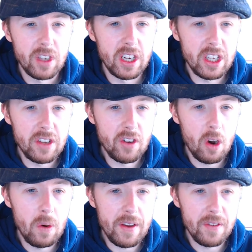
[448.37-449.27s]
you've got to
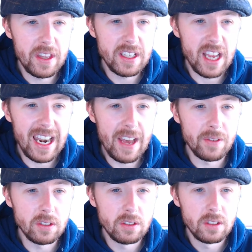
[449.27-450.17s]
wait for this
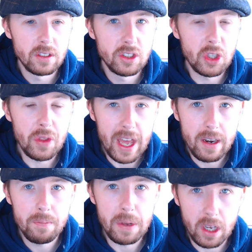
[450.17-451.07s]
level to
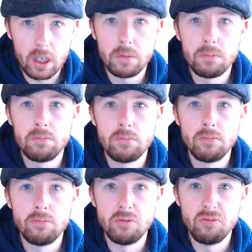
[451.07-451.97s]
then become
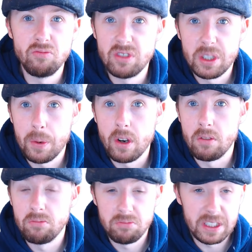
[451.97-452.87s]
support.
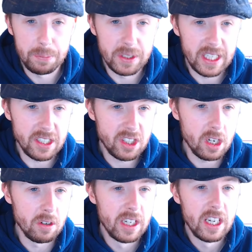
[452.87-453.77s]
Simple as that.
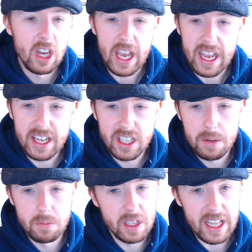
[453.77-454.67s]
So, in
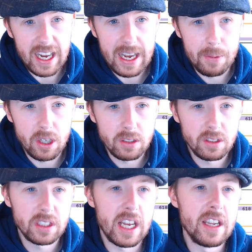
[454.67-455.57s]
terms of the
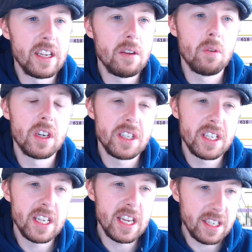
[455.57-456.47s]
eyeballs, and you want to
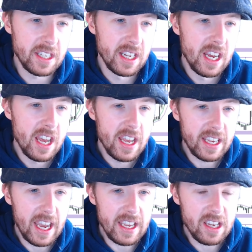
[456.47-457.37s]
see this,
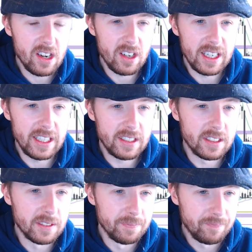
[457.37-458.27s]
get your
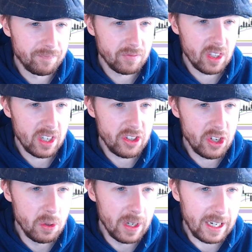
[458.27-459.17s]
little
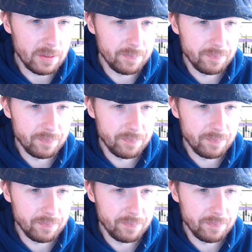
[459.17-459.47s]
tool out.